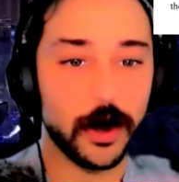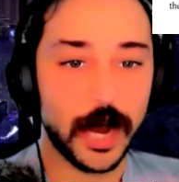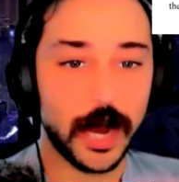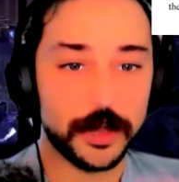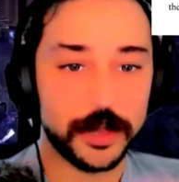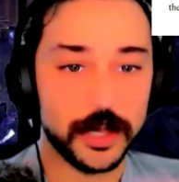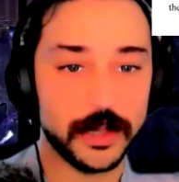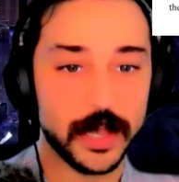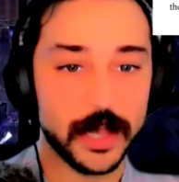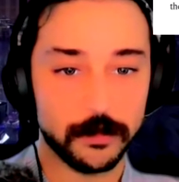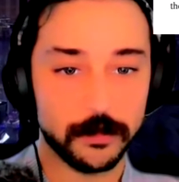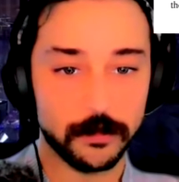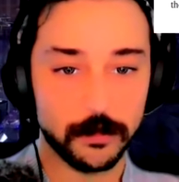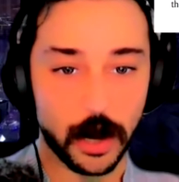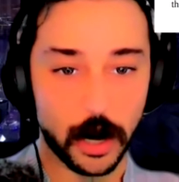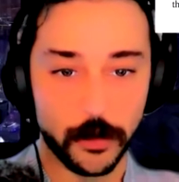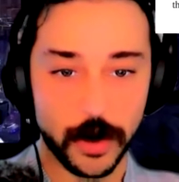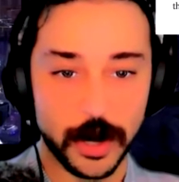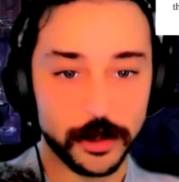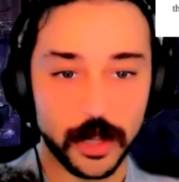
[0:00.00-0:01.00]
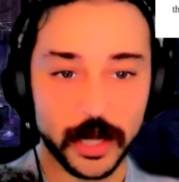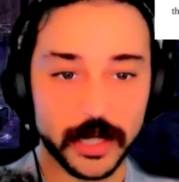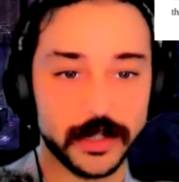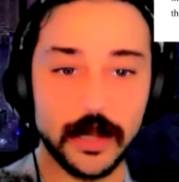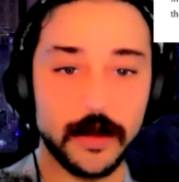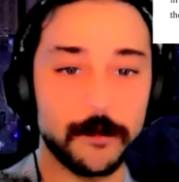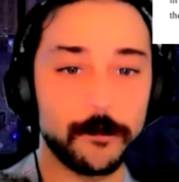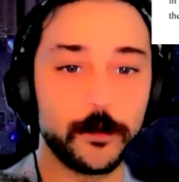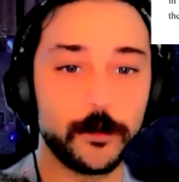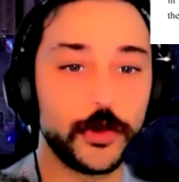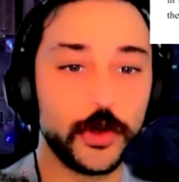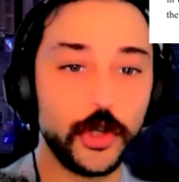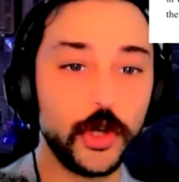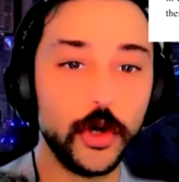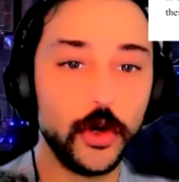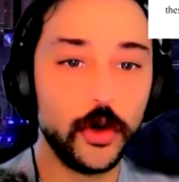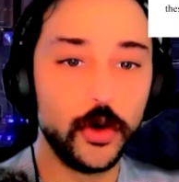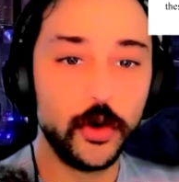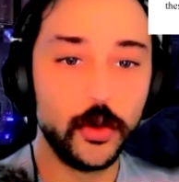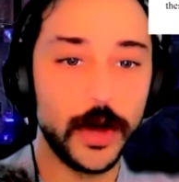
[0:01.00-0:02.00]
I think that Arendt
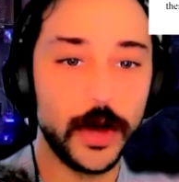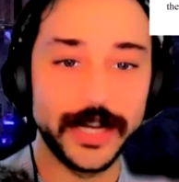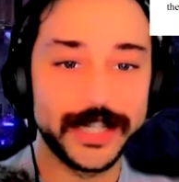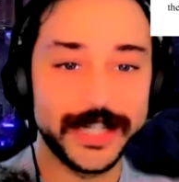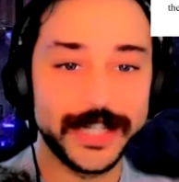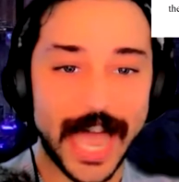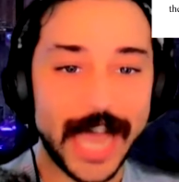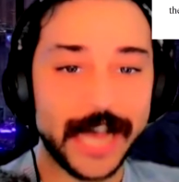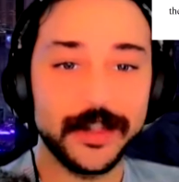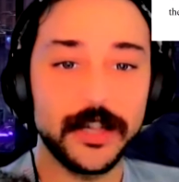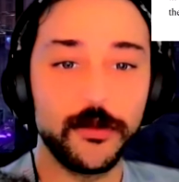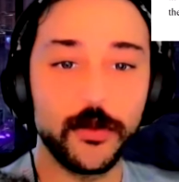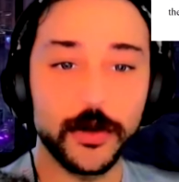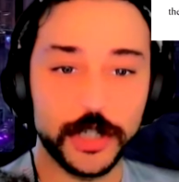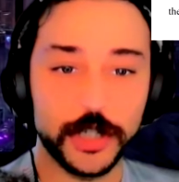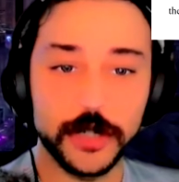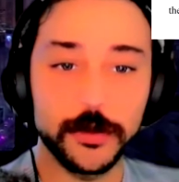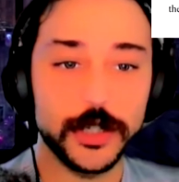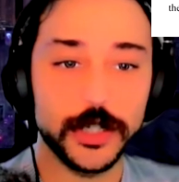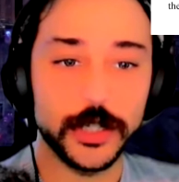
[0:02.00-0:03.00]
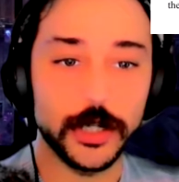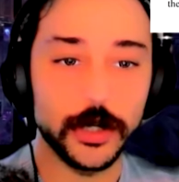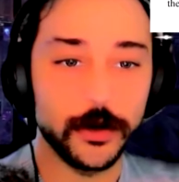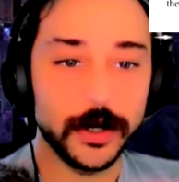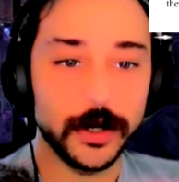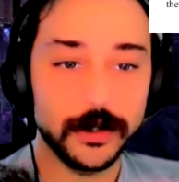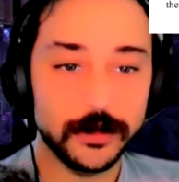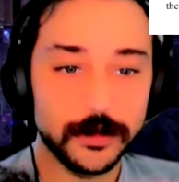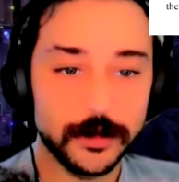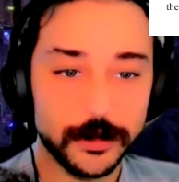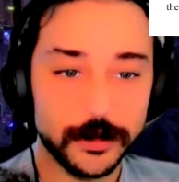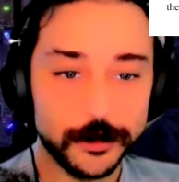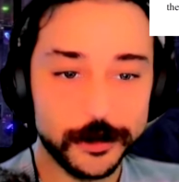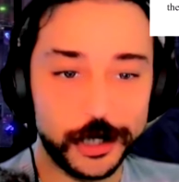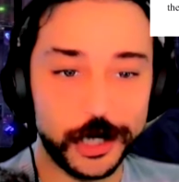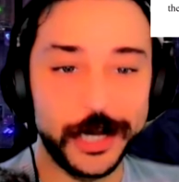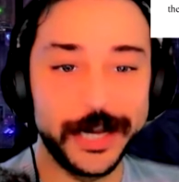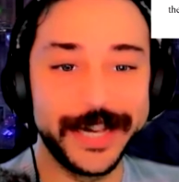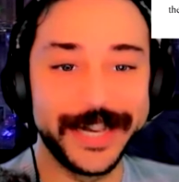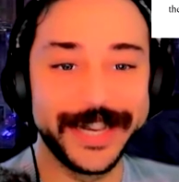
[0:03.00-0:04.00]
knew exactly what she was doing.
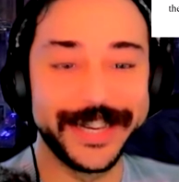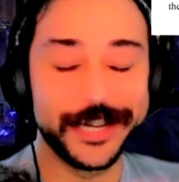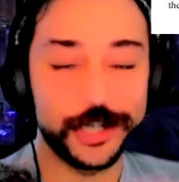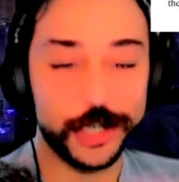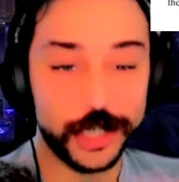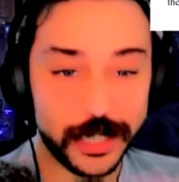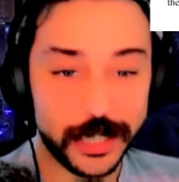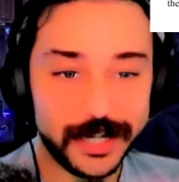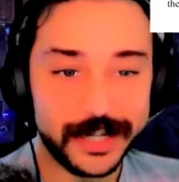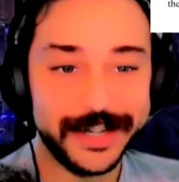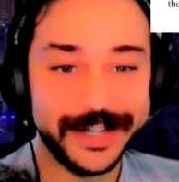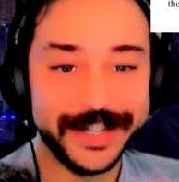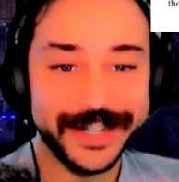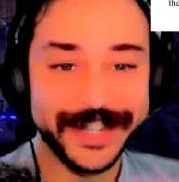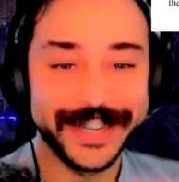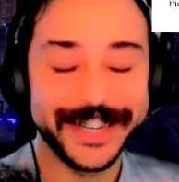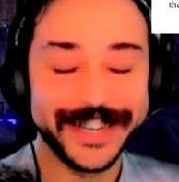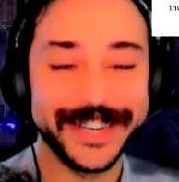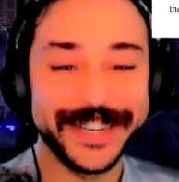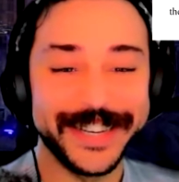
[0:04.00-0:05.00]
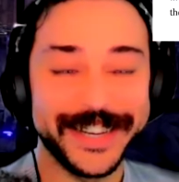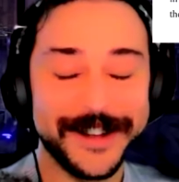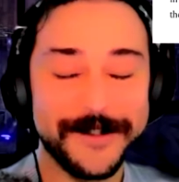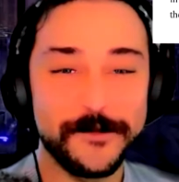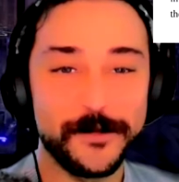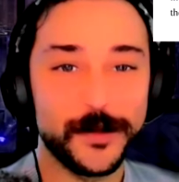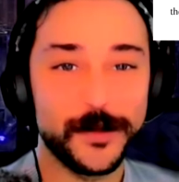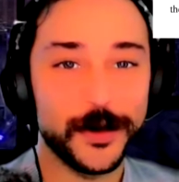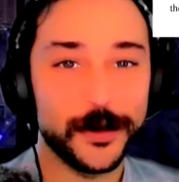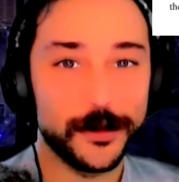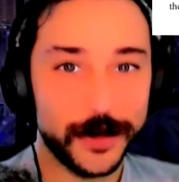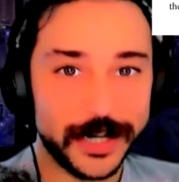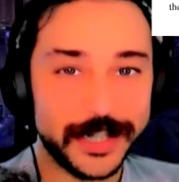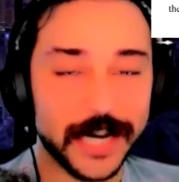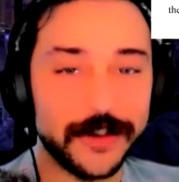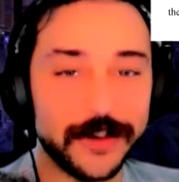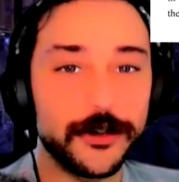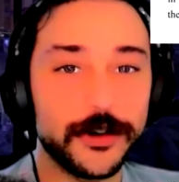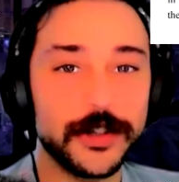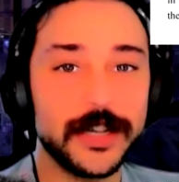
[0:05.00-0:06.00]
She reads
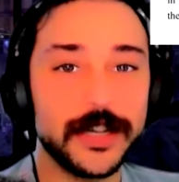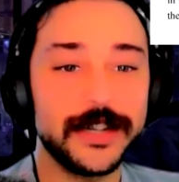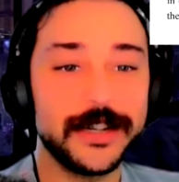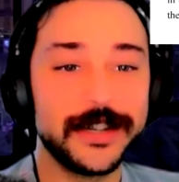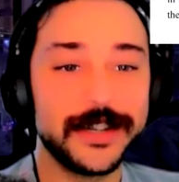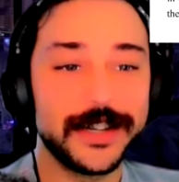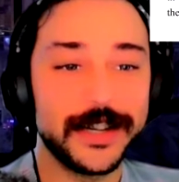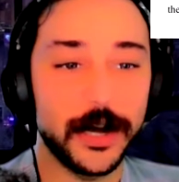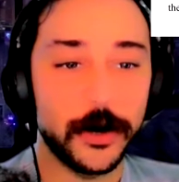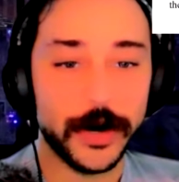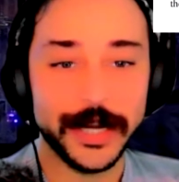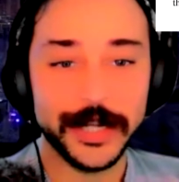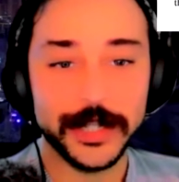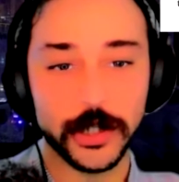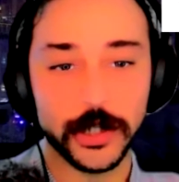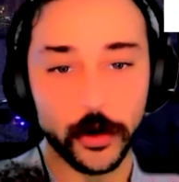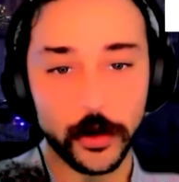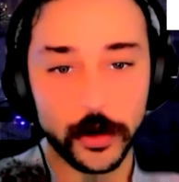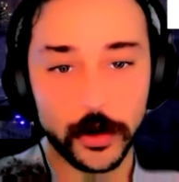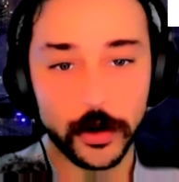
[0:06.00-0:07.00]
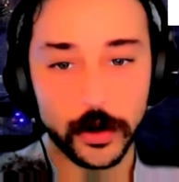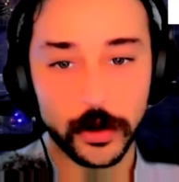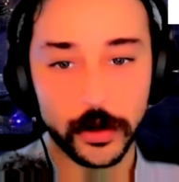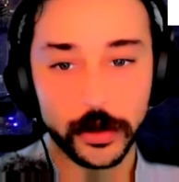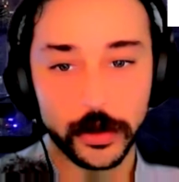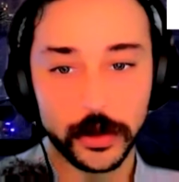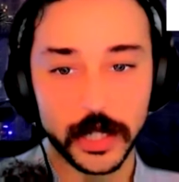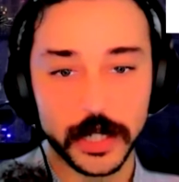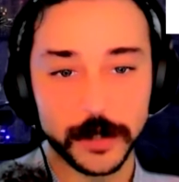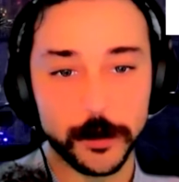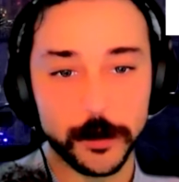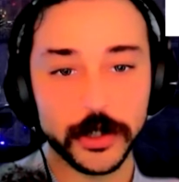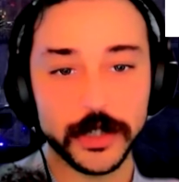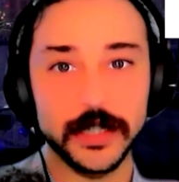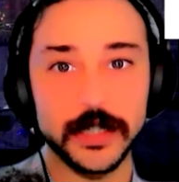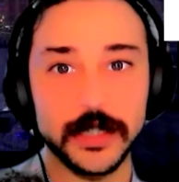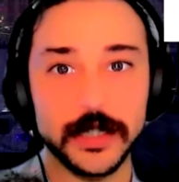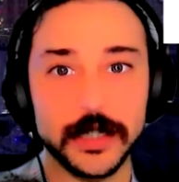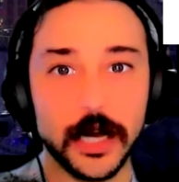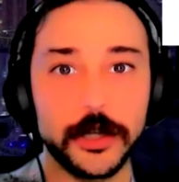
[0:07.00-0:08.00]
everything. All right, so this person
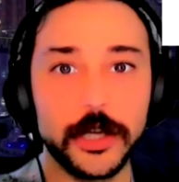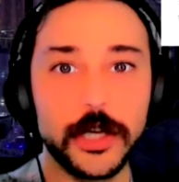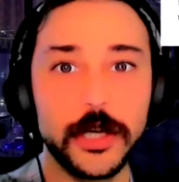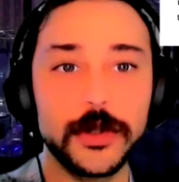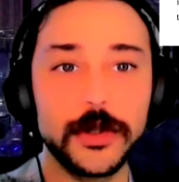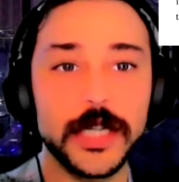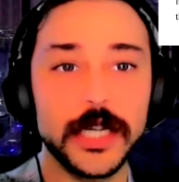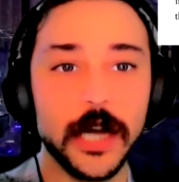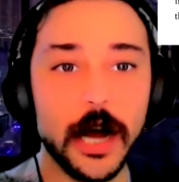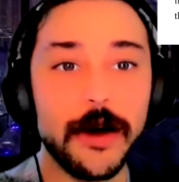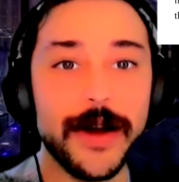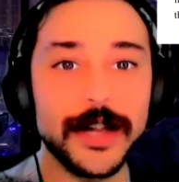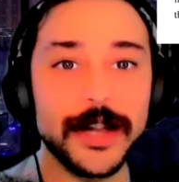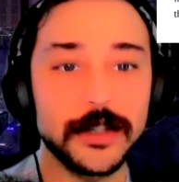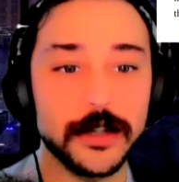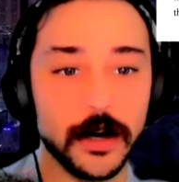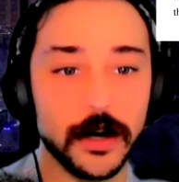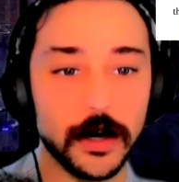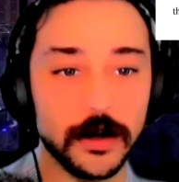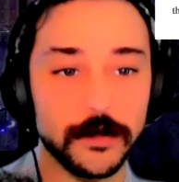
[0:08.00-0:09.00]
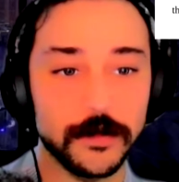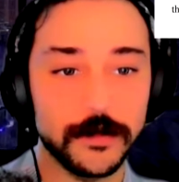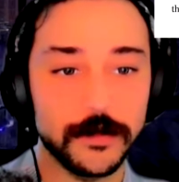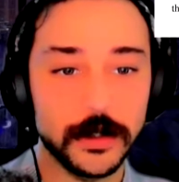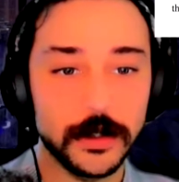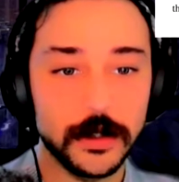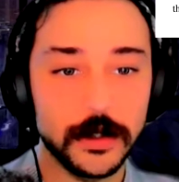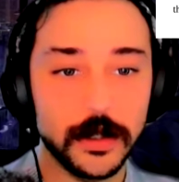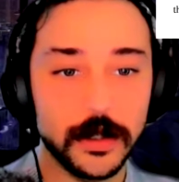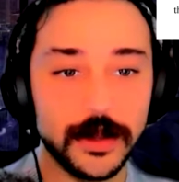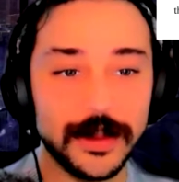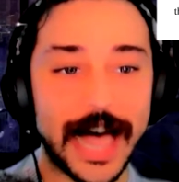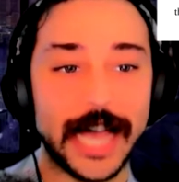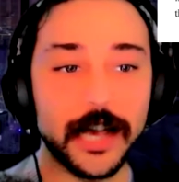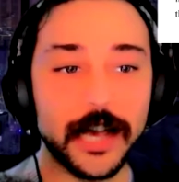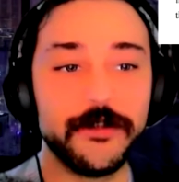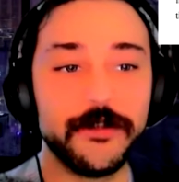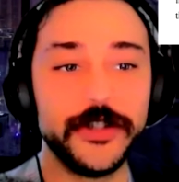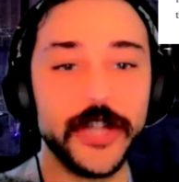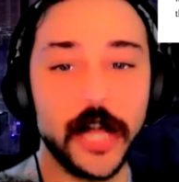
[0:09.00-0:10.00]
is accusing Arendt of lack
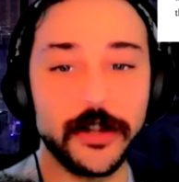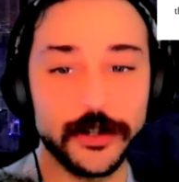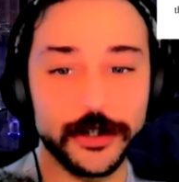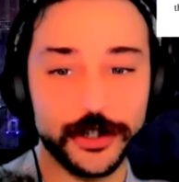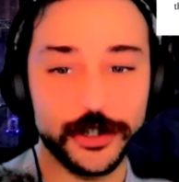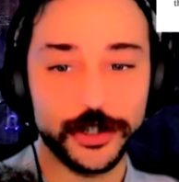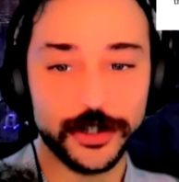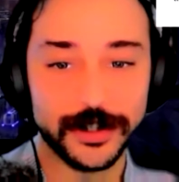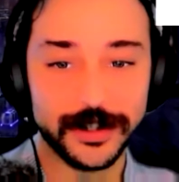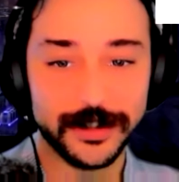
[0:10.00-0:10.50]
of knowledge.